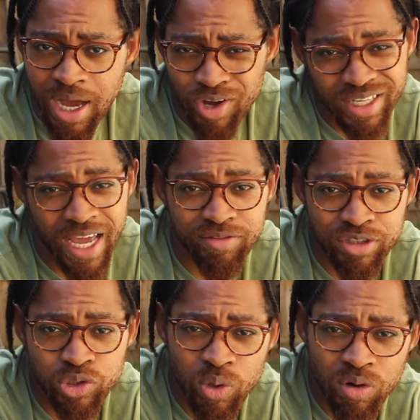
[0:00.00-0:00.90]
I only have
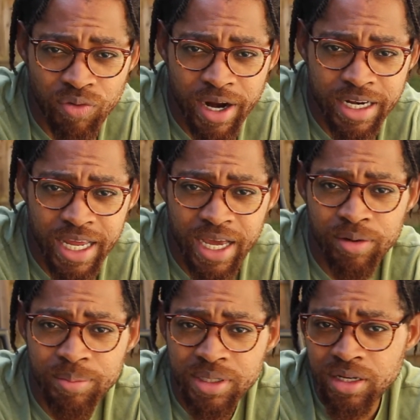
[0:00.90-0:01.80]
2 on right
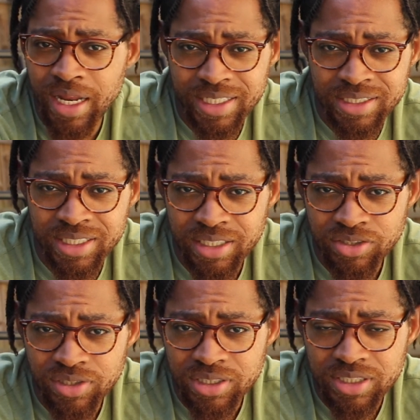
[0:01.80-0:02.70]
now, but like I said,
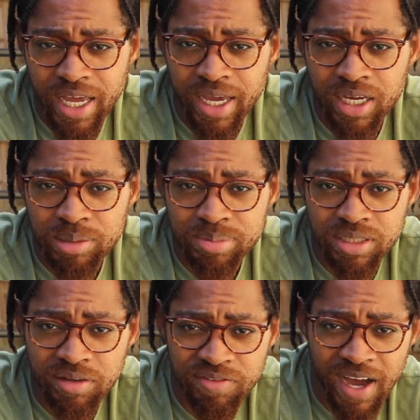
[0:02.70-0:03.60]
you can stack up
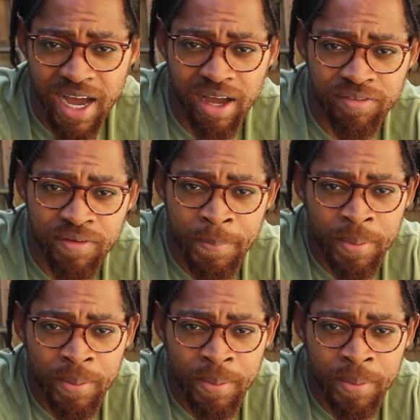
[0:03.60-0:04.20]
to 5.